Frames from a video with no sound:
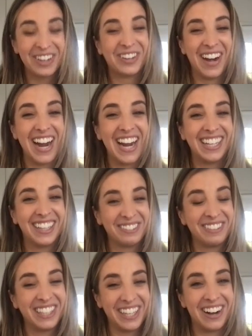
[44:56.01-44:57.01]
They're great.
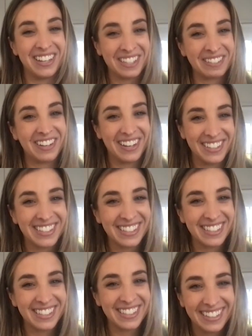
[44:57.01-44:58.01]
They're really awesome girls.